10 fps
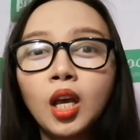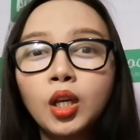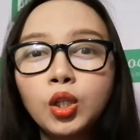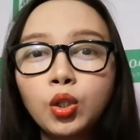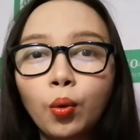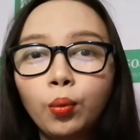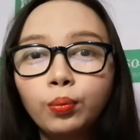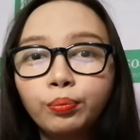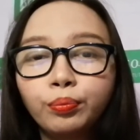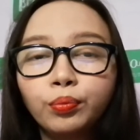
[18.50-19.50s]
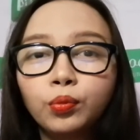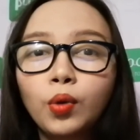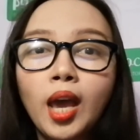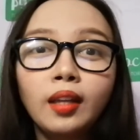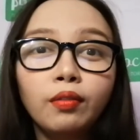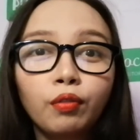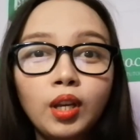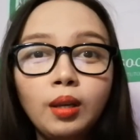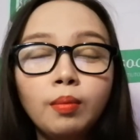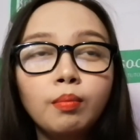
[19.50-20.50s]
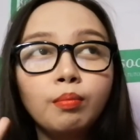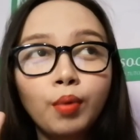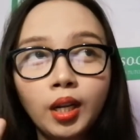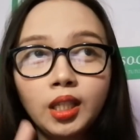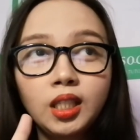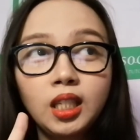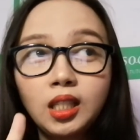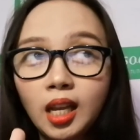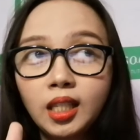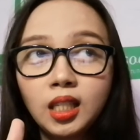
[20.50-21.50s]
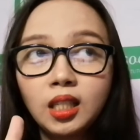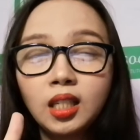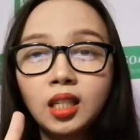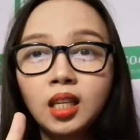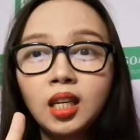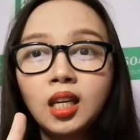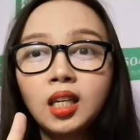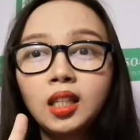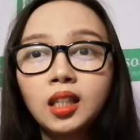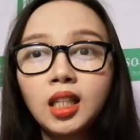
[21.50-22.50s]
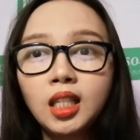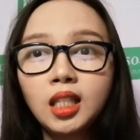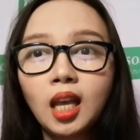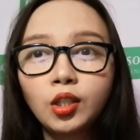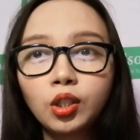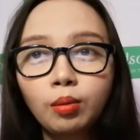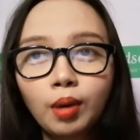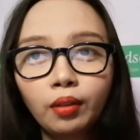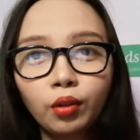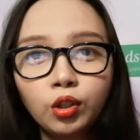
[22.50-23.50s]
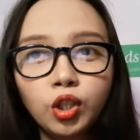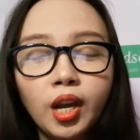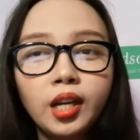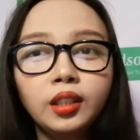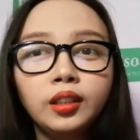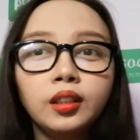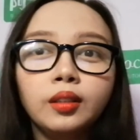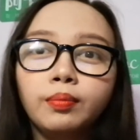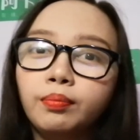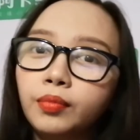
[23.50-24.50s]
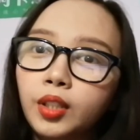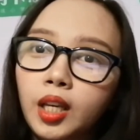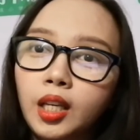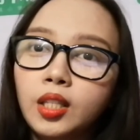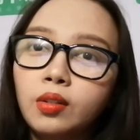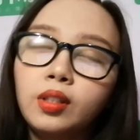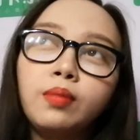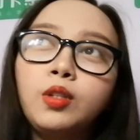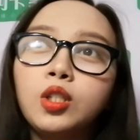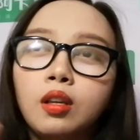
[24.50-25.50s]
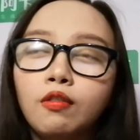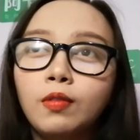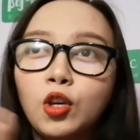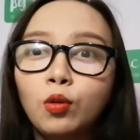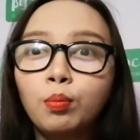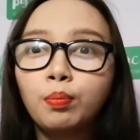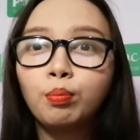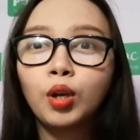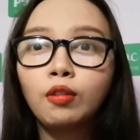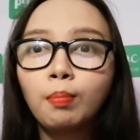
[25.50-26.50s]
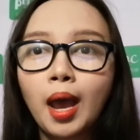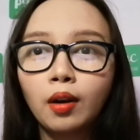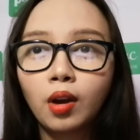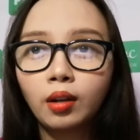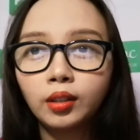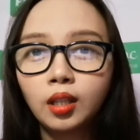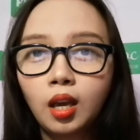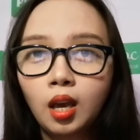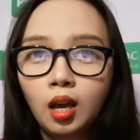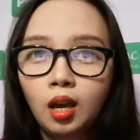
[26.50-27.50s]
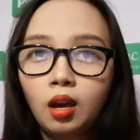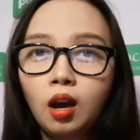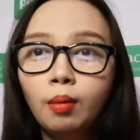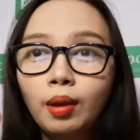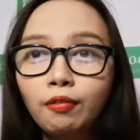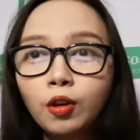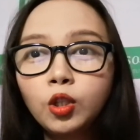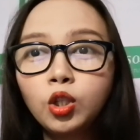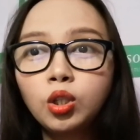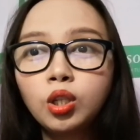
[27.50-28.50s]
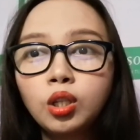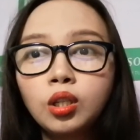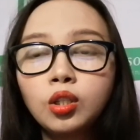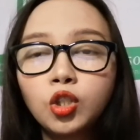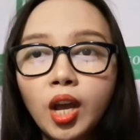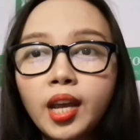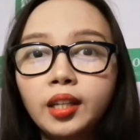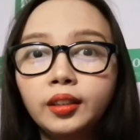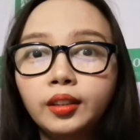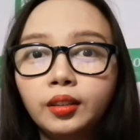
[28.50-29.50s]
So we had 3 pregnancy tests. This is actually my 3rd child. Okay, so let me just give you a brief background. On my first child,